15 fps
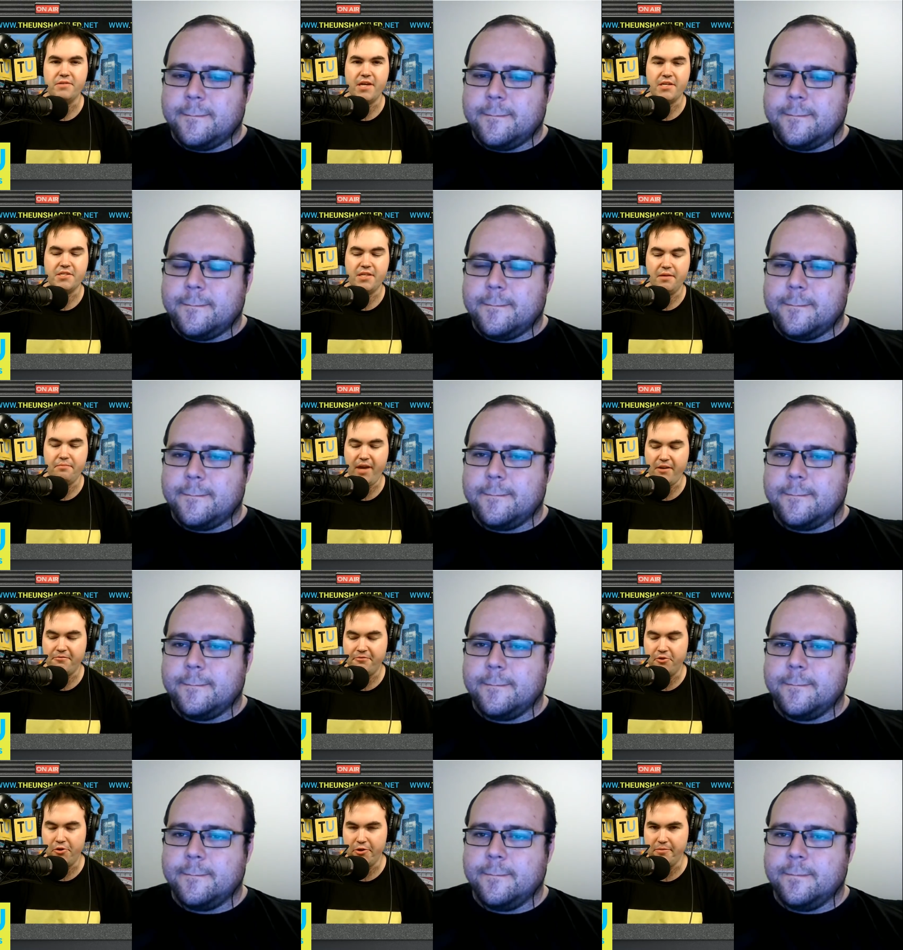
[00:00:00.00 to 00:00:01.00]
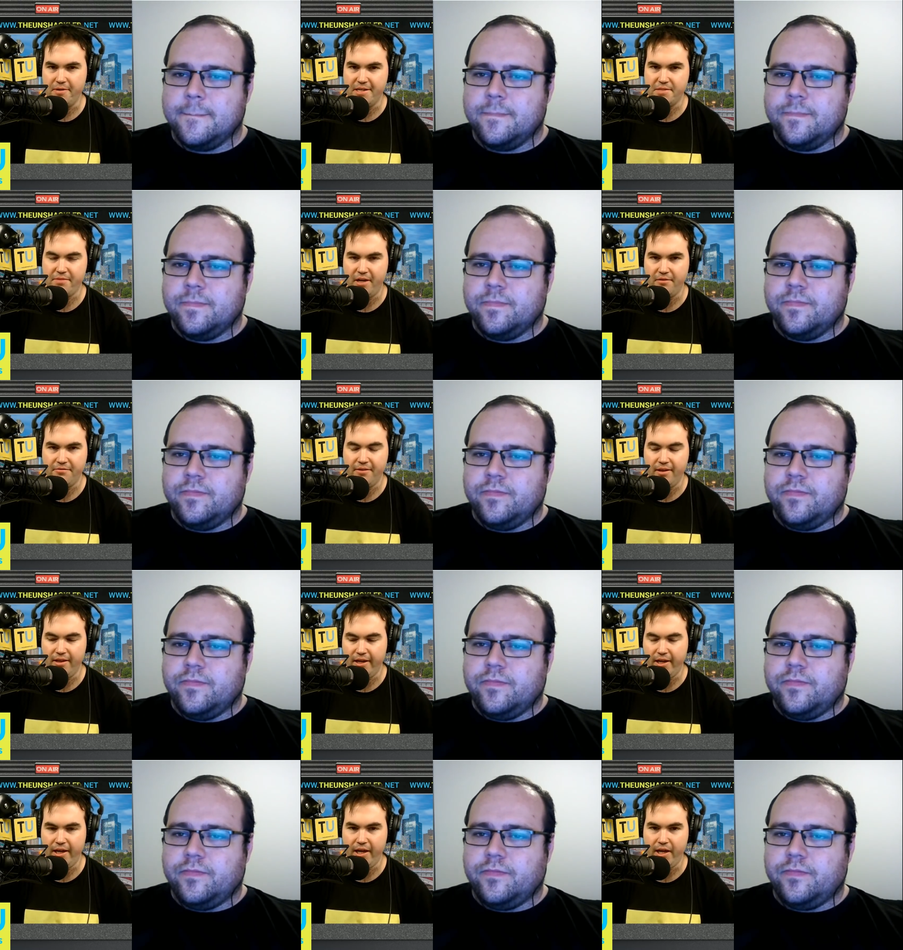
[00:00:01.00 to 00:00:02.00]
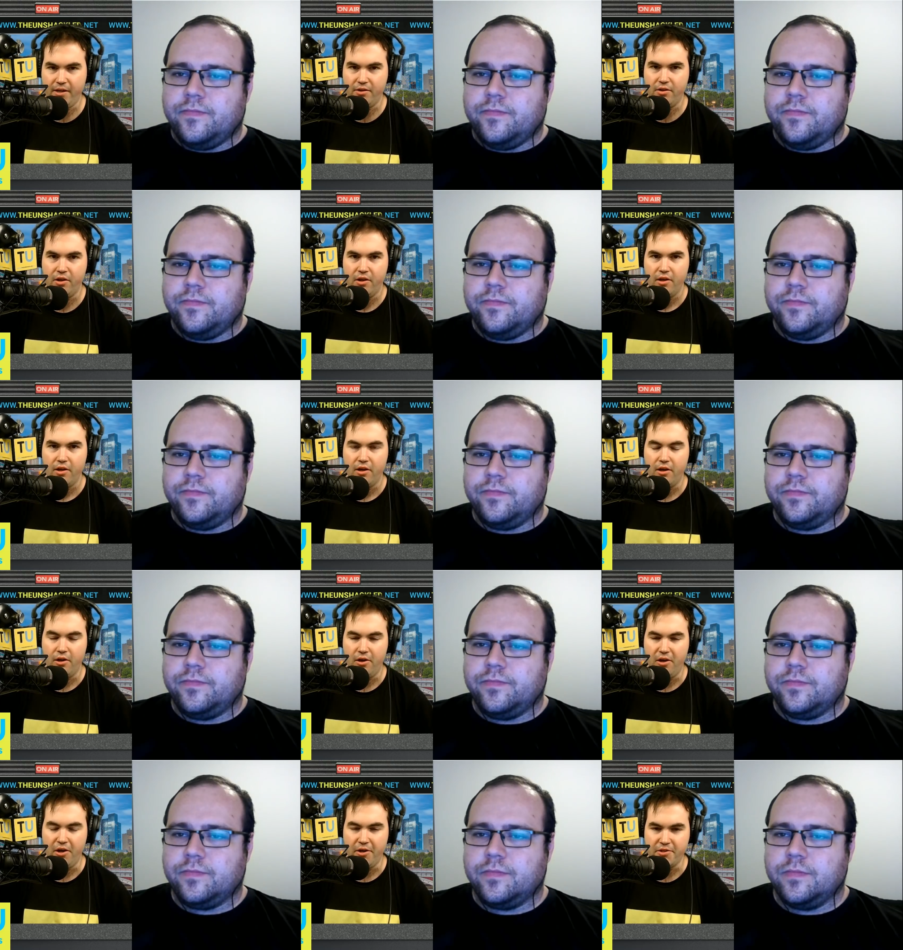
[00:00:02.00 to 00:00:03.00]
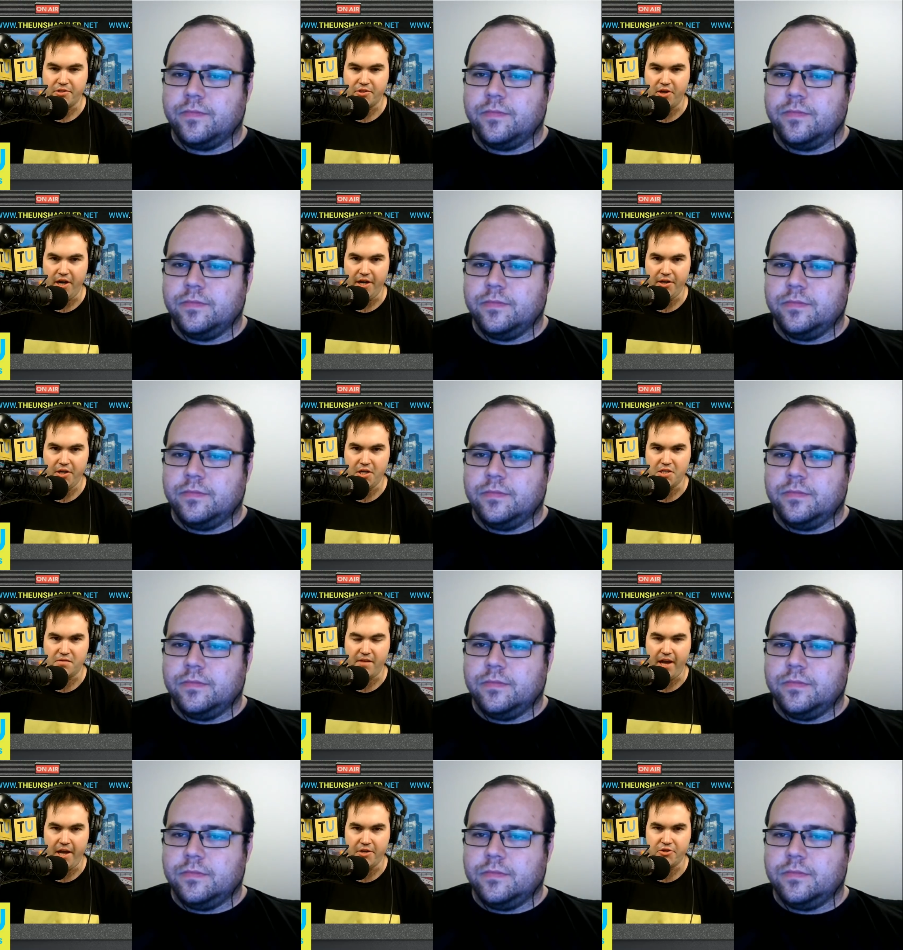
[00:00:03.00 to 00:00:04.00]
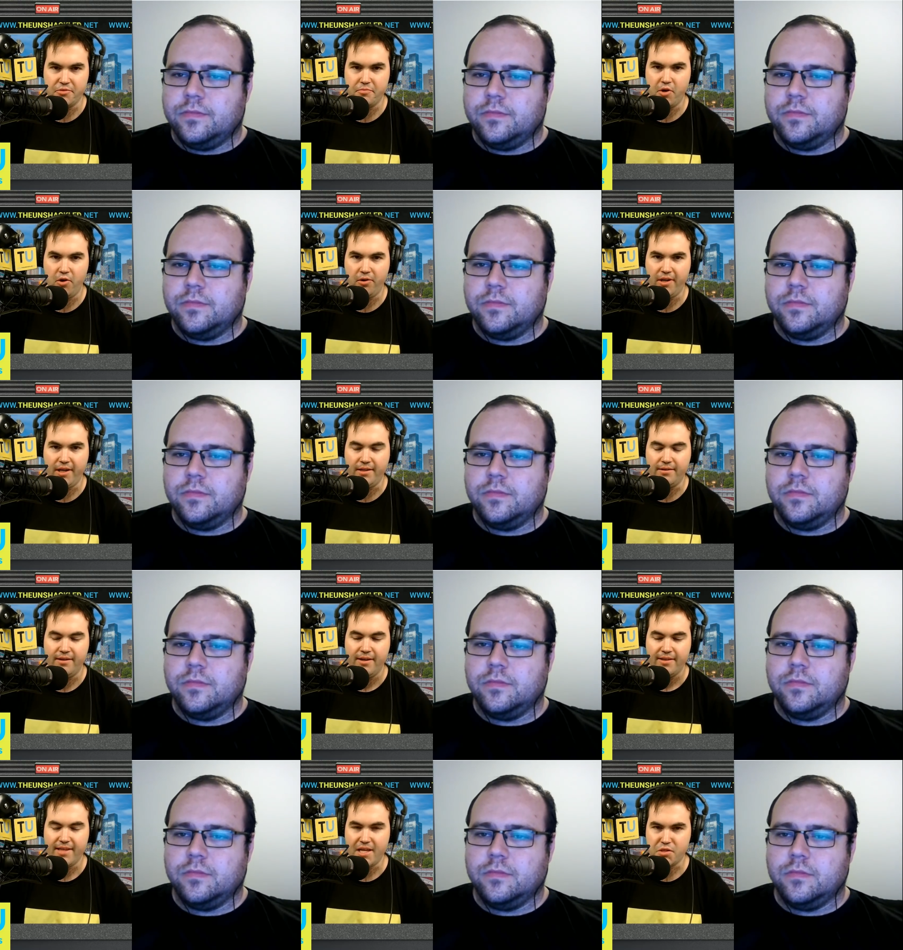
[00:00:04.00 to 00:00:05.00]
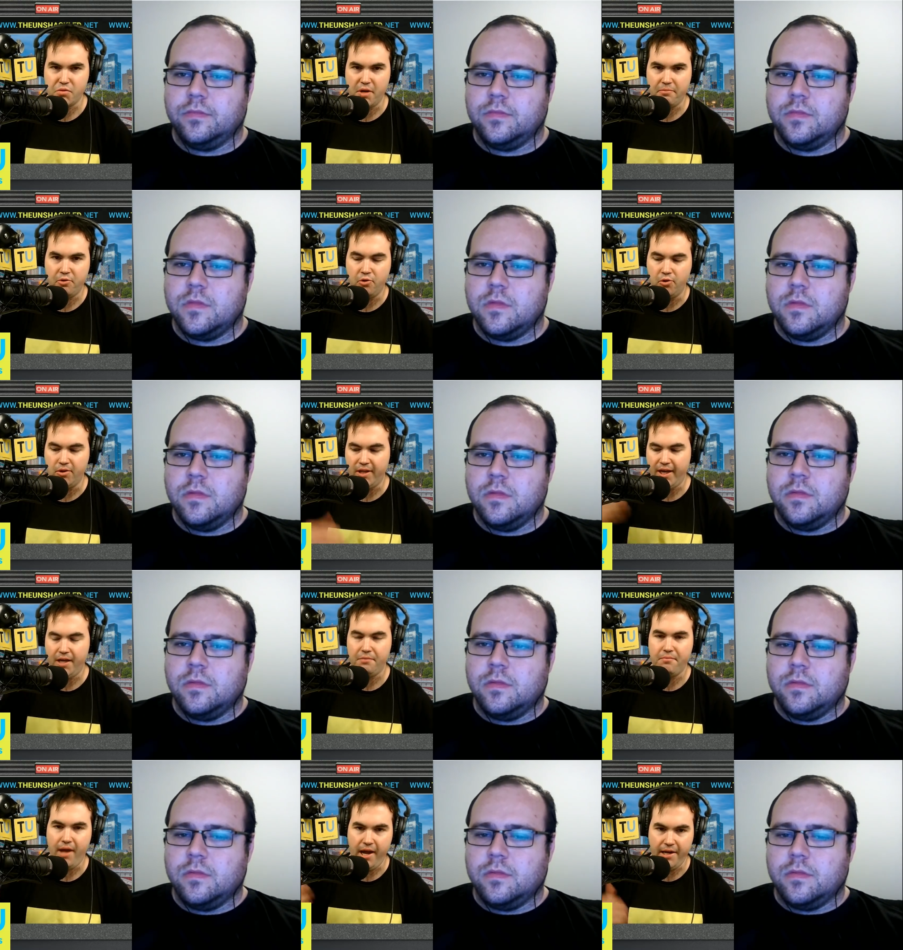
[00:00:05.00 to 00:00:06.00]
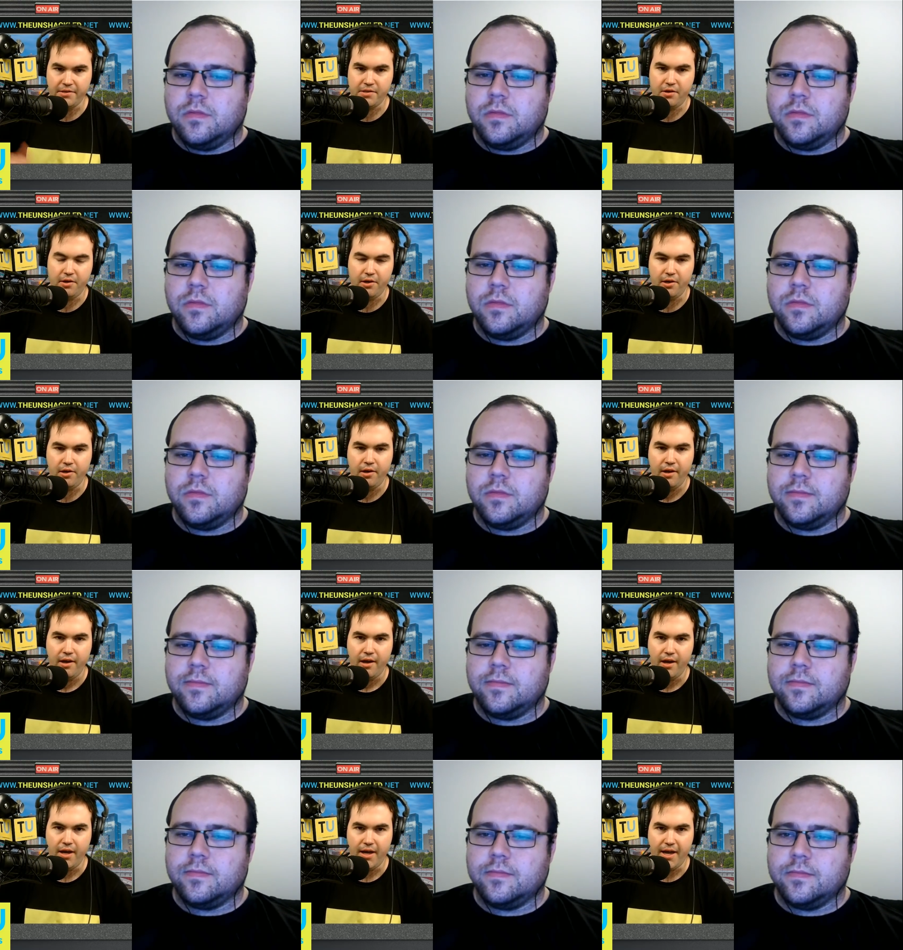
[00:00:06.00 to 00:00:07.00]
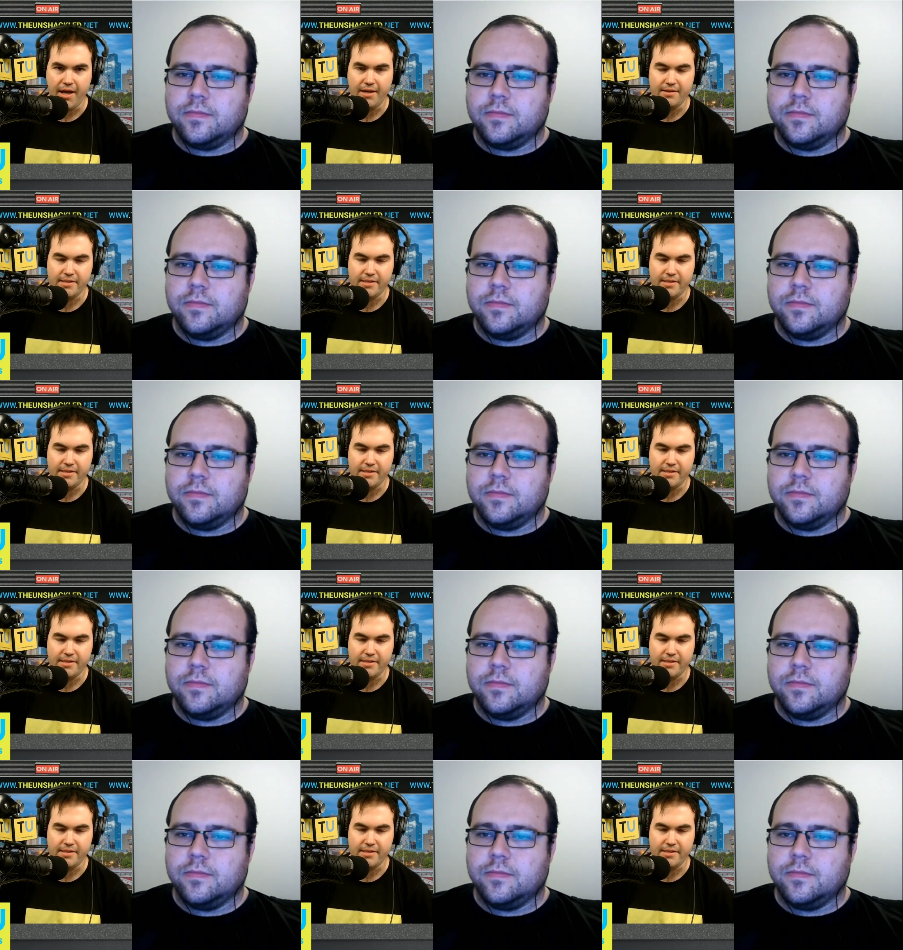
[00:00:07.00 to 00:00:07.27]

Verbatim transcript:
Speaker 1: actually Ben Fordham has been filling in uh, on Sky News for Andrew Bolt, and that's where Pauline made her uh,